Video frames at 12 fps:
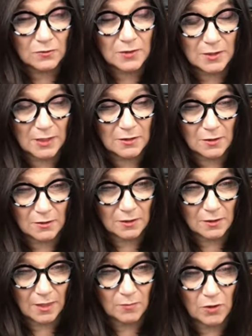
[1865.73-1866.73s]
those things on
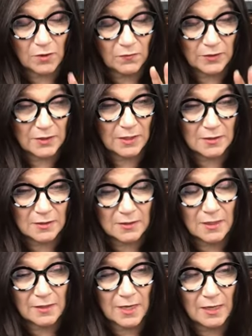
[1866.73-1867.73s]
the label. If it doesn't
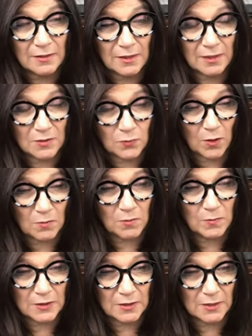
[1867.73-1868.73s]
say that, then it's
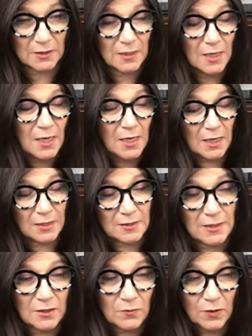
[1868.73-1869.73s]
probably just a
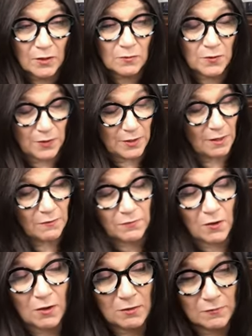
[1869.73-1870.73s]
seed mm-hmm. oil with
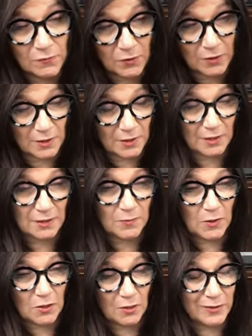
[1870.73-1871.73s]
enough olive oil in it to
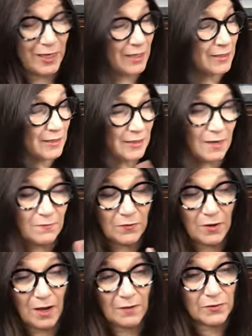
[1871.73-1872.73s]
be called that. And the same
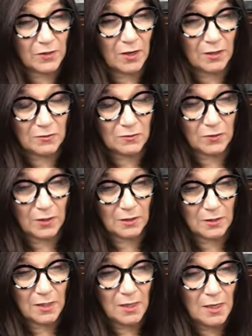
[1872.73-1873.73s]
for avocado
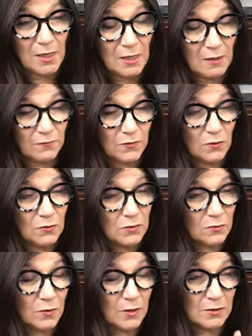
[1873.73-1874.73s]
oil. If
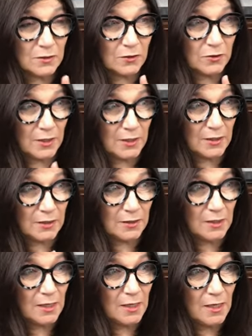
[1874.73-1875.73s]
those oils are
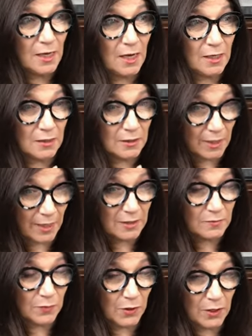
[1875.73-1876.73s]
in a
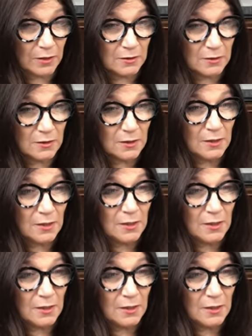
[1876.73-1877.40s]
light bottle,